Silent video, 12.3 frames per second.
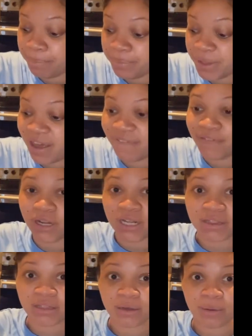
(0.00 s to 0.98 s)
I feel
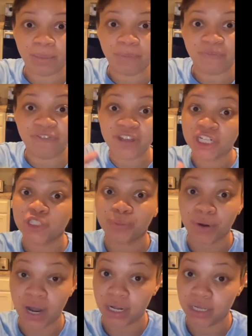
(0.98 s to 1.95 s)
like the finished
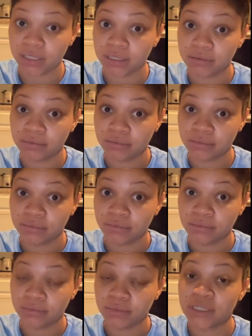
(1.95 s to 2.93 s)
product
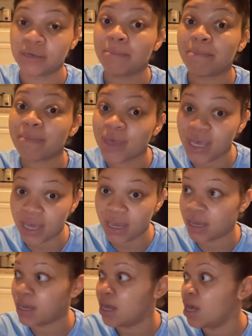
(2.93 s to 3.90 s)
to
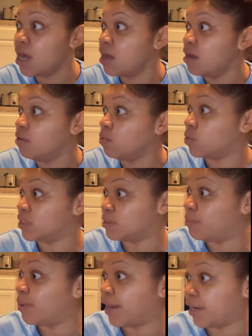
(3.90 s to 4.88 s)
me was
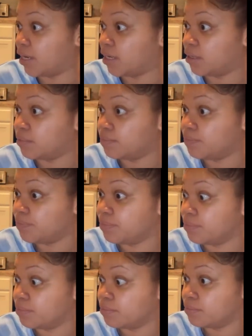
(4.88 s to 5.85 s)
better.
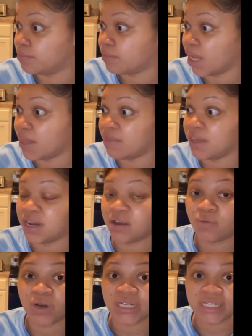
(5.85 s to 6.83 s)
And then it
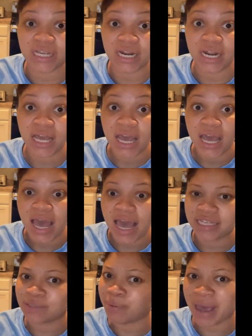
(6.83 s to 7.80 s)
wasn't
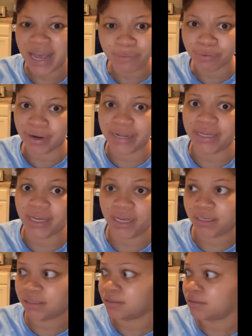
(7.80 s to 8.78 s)
as back-breaking.
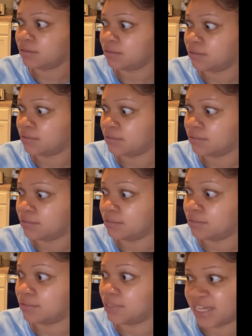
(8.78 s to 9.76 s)

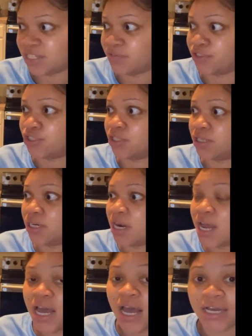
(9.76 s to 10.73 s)
That's for sure.
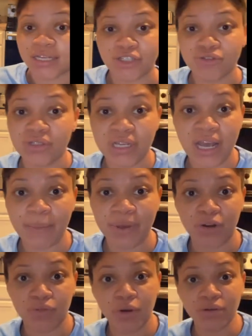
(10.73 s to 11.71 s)
Because you see I'm in
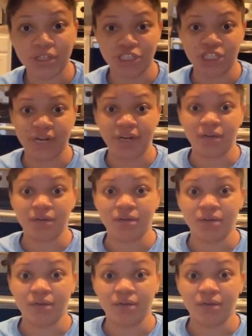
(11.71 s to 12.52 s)
a rolling chair.